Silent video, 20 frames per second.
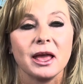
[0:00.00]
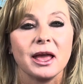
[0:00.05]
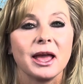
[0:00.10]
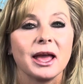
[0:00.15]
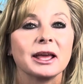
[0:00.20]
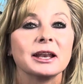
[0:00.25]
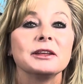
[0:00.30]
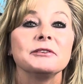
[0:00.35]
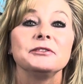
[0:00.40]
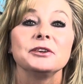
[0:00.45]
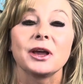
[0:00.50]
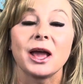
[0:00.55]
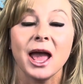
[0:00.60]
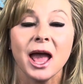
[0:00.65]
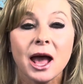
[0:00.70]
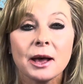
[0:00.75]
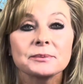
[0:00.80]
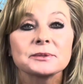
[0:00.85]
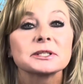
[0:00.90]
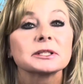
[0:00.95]
And if you
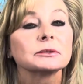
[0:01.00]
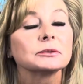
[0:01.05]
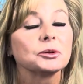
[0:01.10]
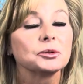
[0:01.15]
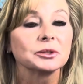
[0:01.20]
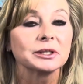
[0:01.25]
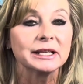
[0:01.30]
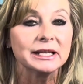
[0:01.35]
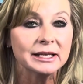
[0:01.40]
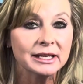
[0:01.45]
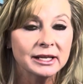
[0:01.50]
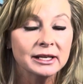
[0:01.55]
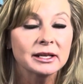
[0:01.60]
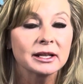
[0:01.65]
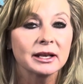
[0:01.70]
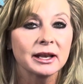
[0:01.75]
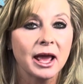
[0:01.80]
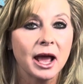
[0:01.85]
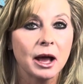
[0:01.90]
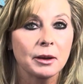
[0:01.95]
absolutely need a
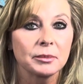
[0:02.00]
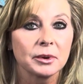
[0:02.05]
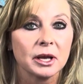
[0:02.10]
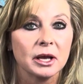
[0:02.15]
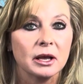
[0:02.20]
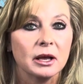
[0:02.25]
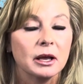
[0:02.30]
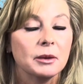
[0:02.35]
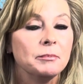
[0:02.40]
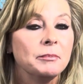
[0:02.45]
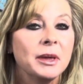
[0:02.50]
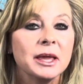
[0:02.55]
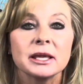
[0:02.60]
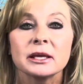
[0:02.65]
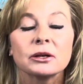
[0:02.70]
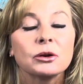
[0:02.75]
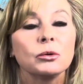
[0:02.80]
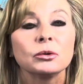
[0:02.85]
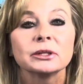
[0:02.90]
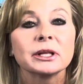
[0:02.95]
nap, make
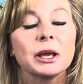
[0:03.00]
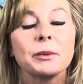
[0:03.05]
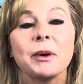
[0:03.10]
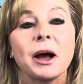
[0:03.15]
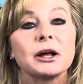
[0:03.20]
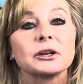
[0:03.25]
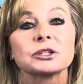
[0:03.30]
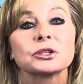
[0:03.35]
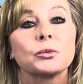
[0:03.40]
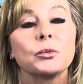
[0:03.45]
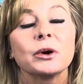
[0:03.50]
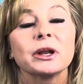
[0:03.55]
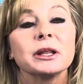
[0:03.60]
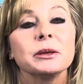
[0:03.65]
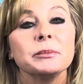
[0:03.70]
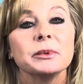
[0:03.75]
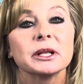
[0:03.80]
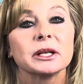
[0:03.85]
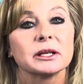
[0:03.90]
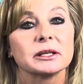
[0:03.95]
it only about 20
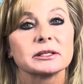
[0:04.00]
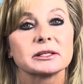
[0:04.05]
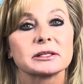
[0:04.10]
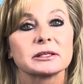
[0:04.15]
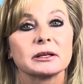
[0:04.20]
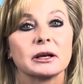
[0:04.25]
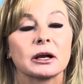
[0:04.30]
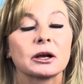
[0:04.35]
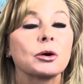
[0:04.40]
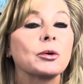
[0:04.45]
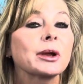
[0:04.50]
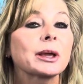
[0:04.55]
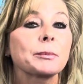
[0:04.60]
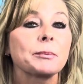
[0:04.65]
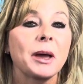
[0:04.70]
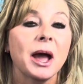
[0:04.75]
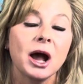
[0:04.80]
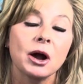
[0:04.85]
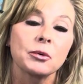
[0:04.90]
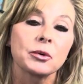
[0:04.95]
minutes, a quick
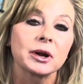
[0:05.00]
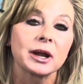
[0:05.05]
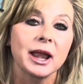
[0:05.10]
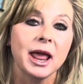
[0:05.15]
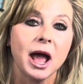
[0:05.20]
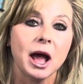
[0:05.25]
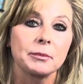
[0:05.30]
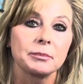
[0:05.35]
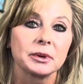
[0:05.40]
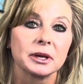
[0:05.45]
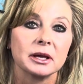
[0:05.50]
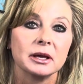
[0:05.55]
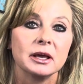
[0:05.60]
power nap.